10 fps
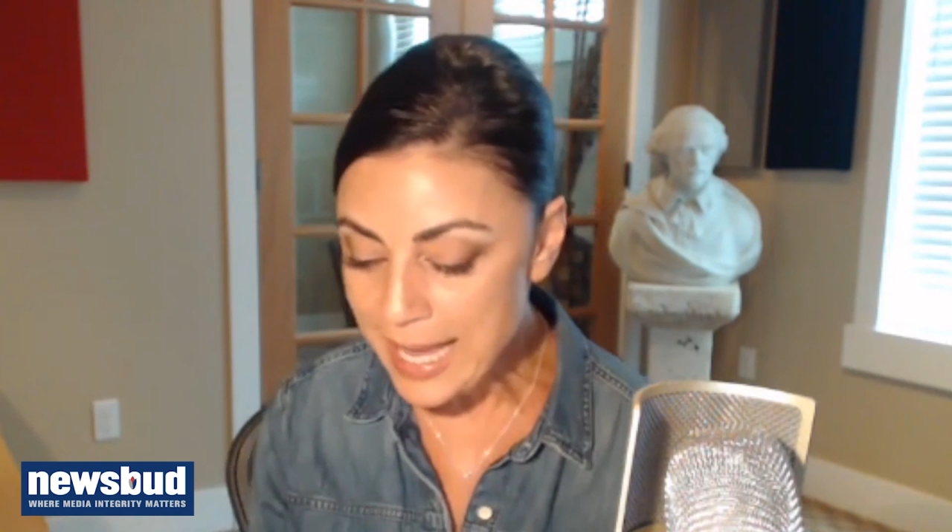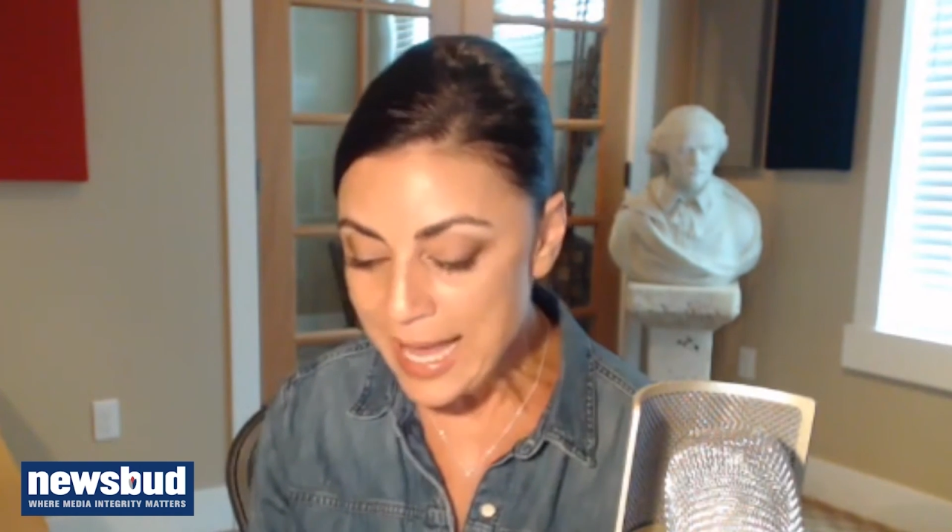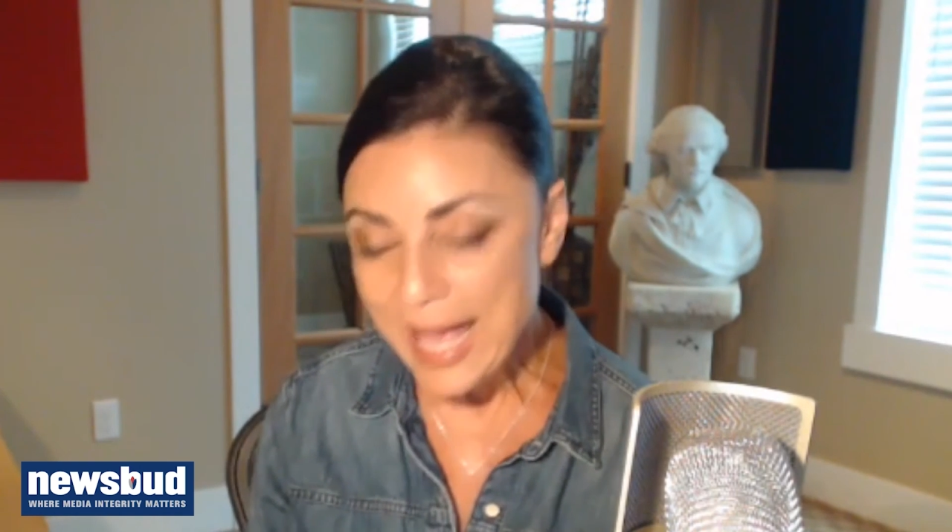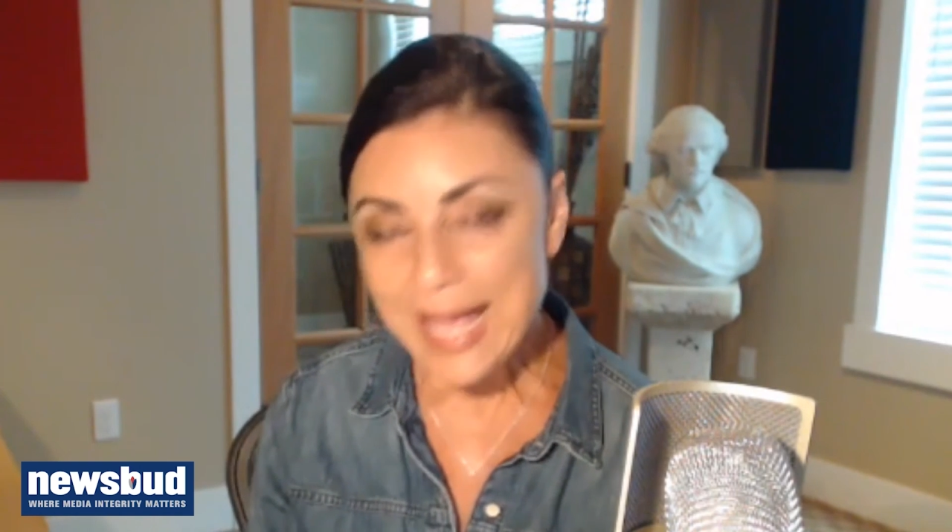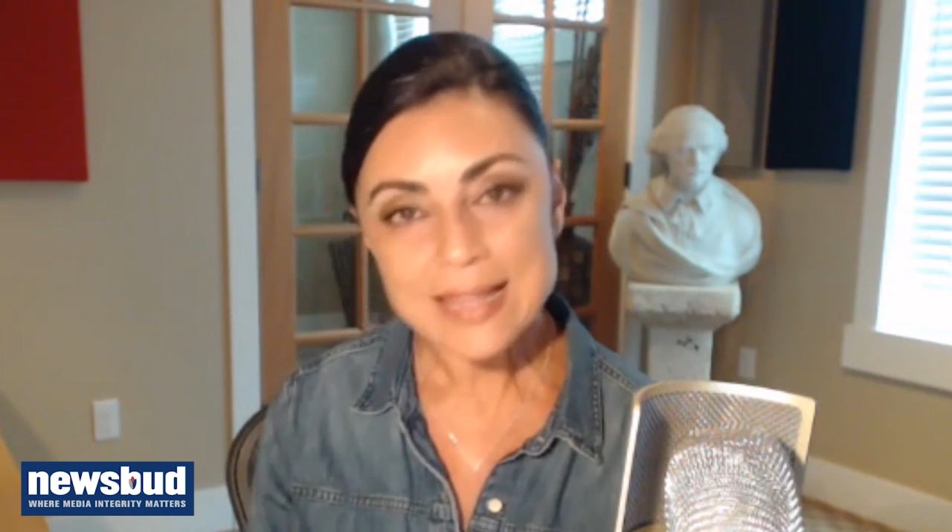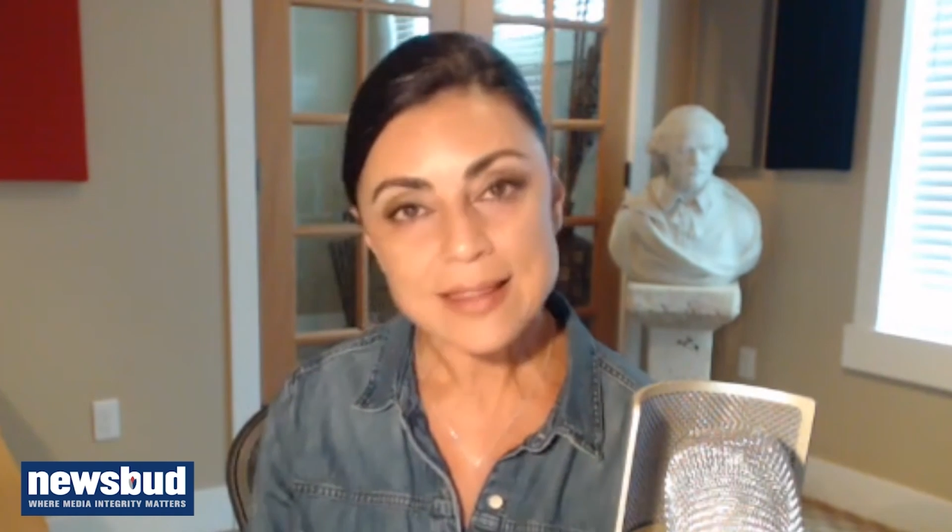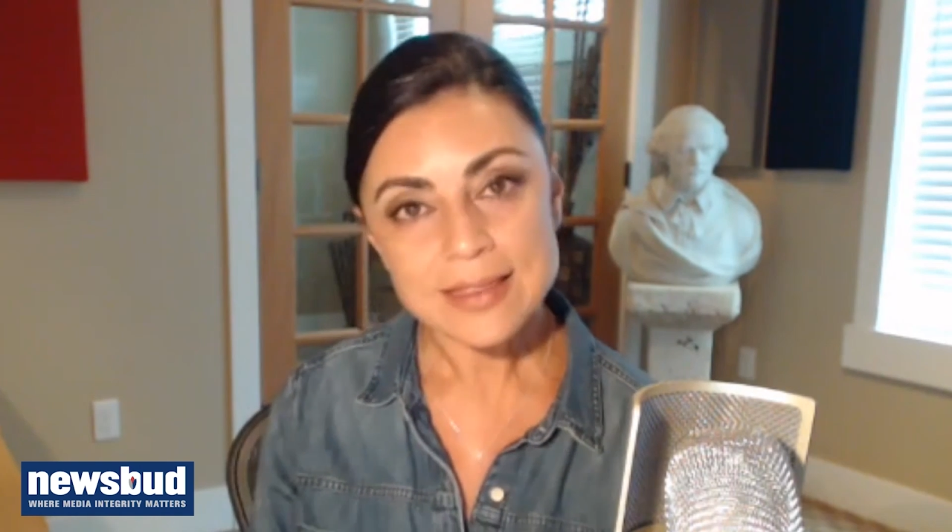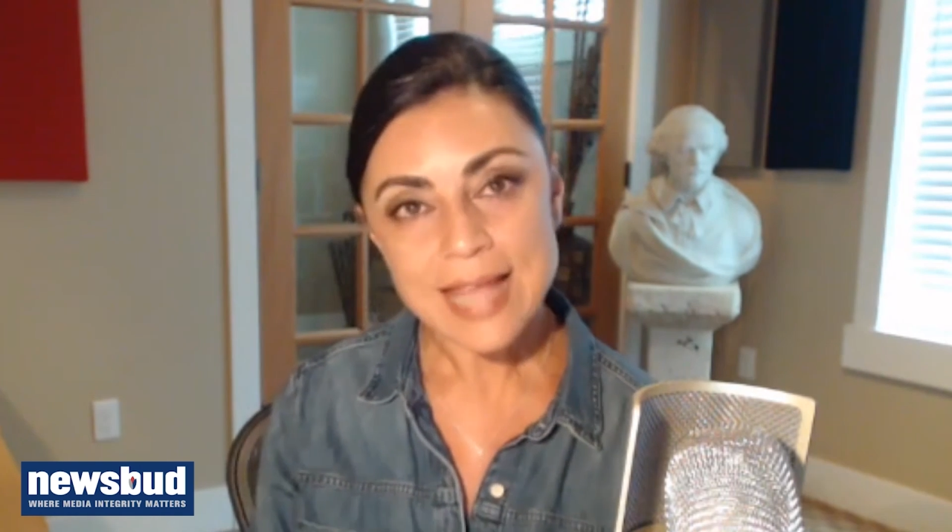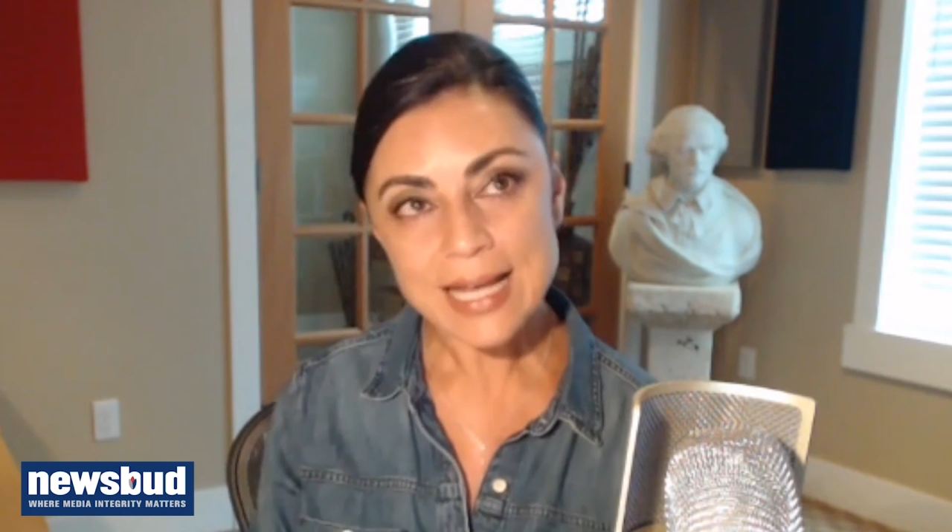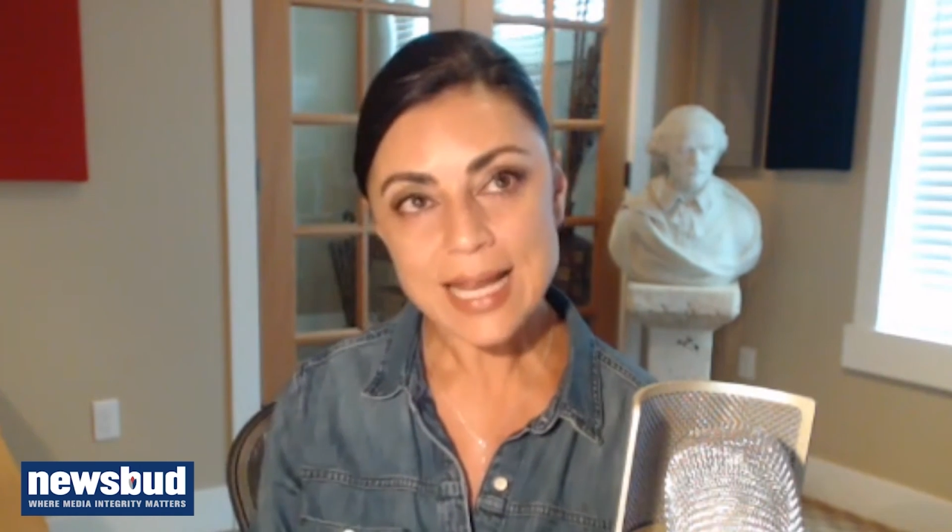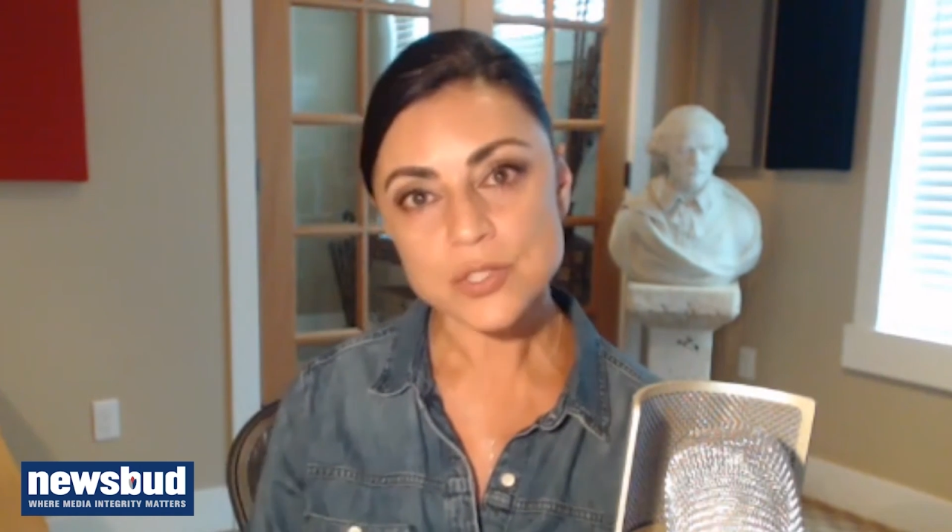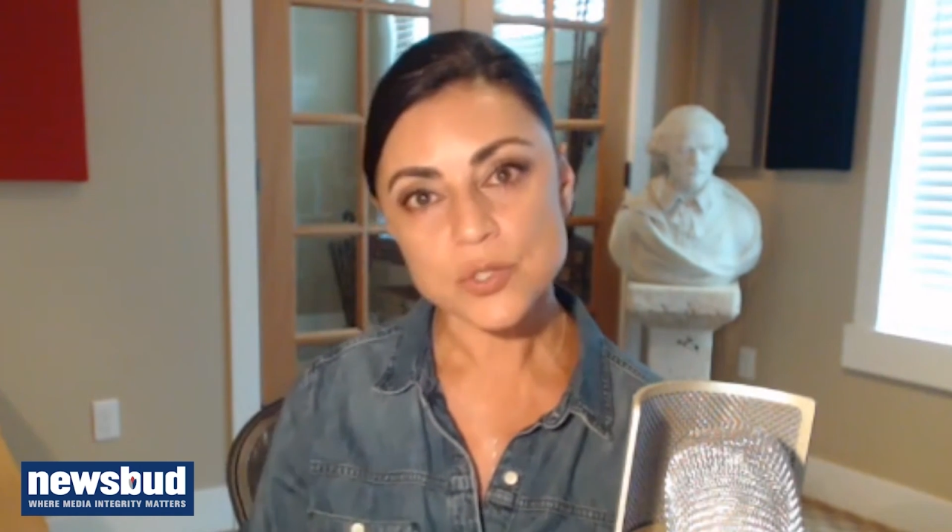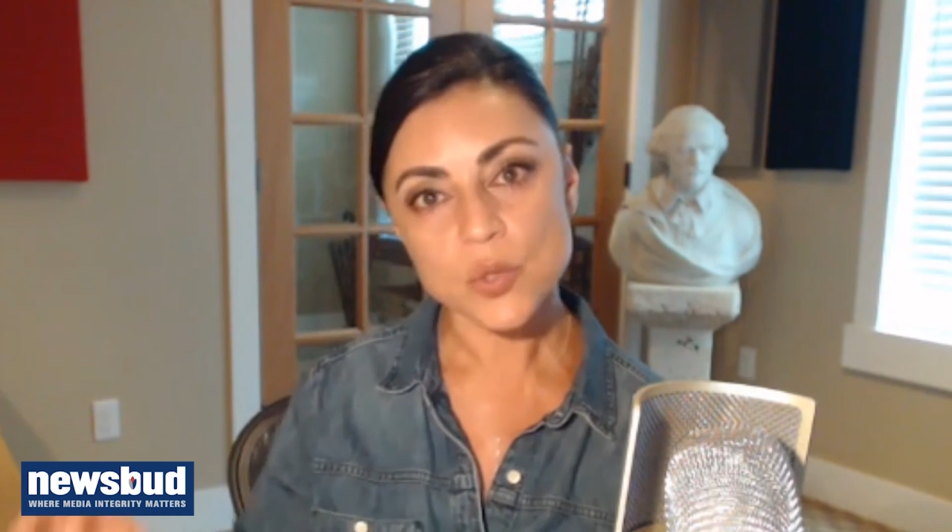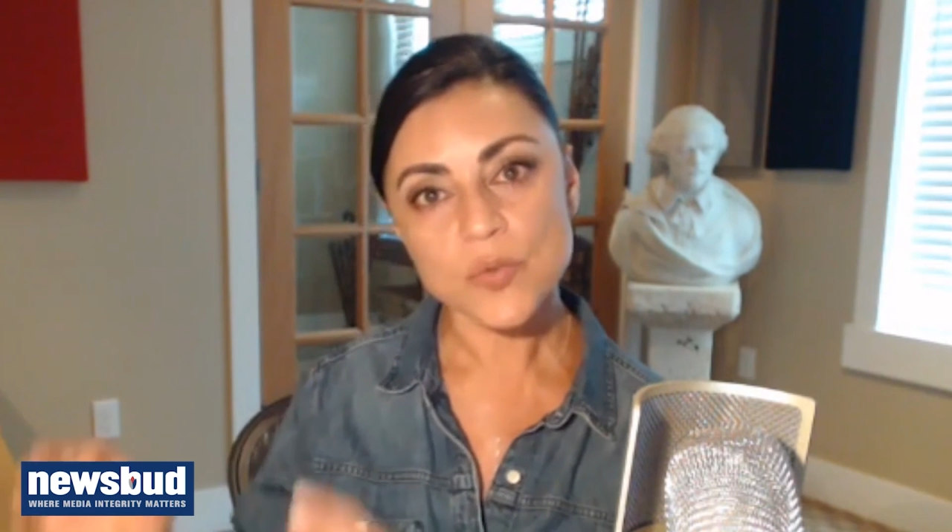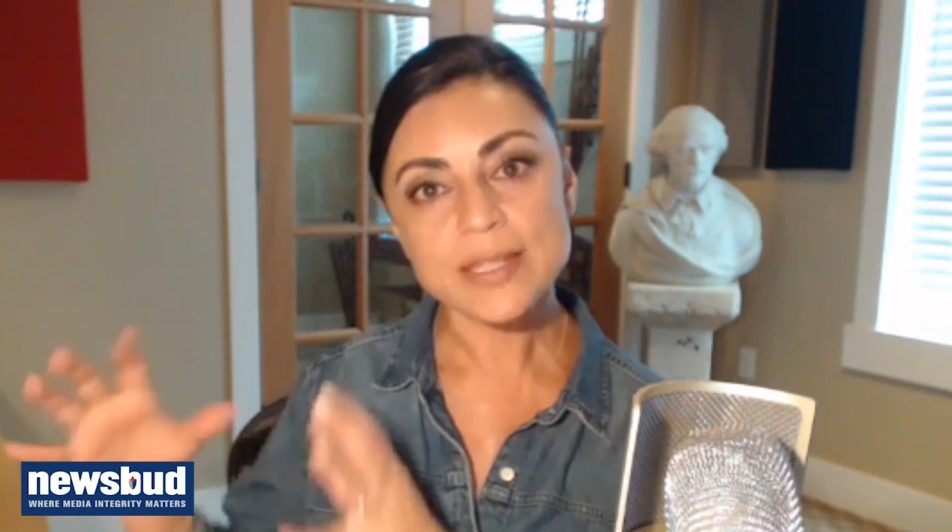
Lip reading: and that has to do with